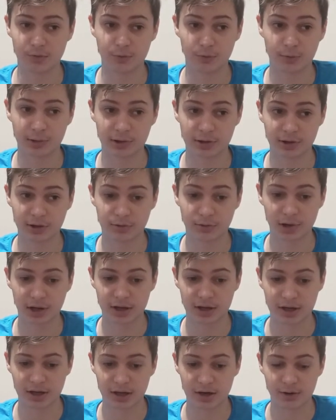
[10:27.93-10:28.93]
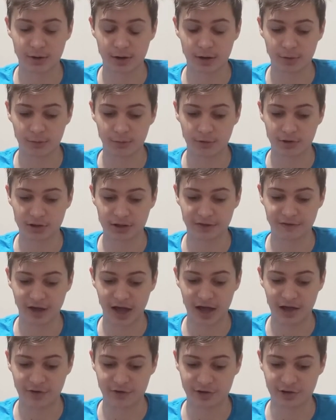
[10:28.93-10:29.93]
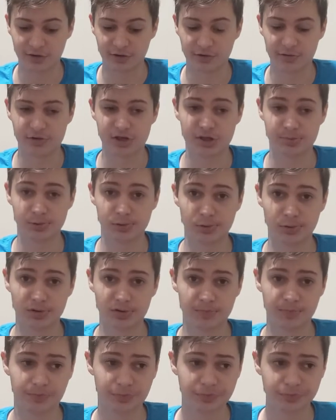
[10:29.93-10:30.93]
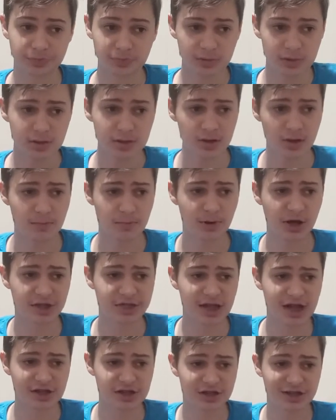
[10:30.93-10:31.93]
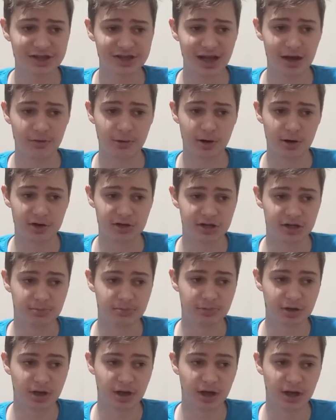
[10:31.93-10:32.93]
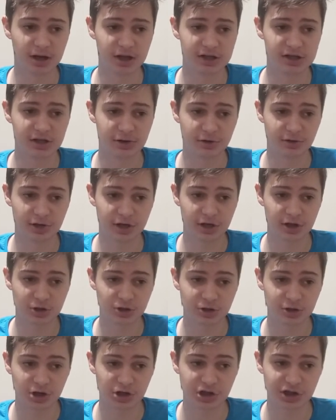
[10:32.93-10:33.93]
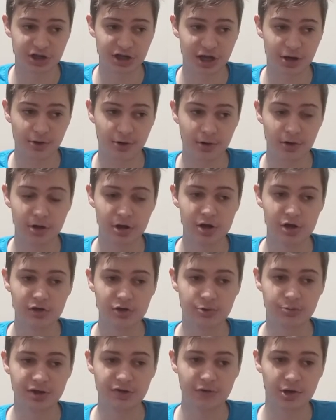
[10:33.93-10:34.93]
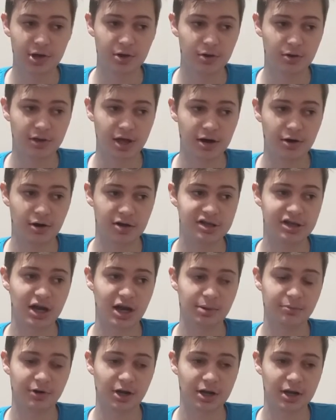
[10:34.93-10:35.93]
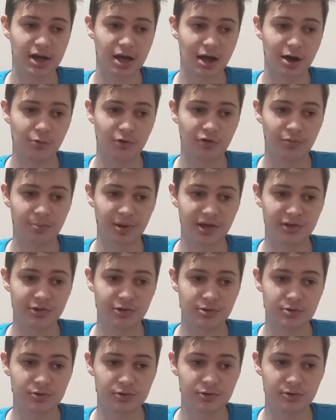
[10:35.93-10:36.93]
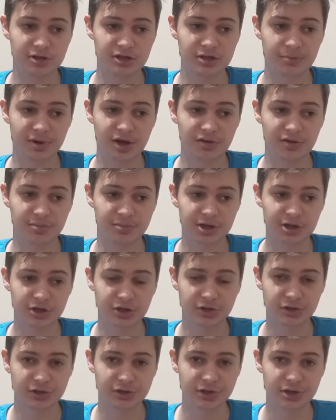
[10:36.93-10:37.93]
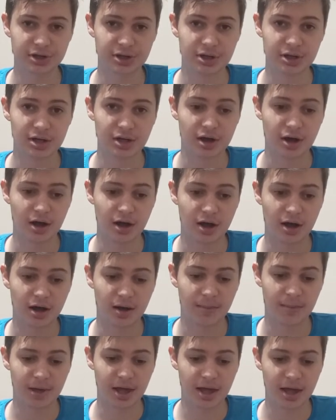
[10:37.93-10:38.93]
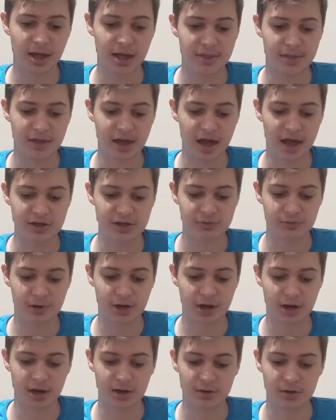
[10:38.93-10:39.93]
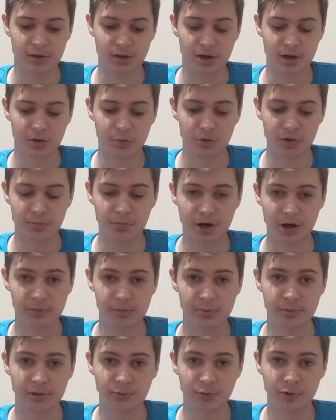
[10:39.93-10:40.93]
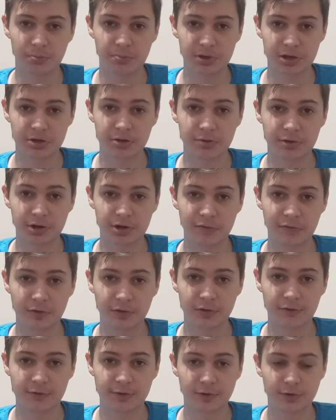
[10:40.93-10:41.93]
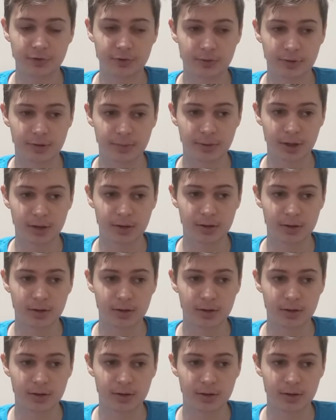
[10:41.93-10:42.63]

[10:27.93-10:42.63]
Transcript: really quick and really fast and smooth. But that's just how our team considered the construction tower. So we figured that our time right now is best used on some other missions. And that's why we probably won't be doing it for the first tournament.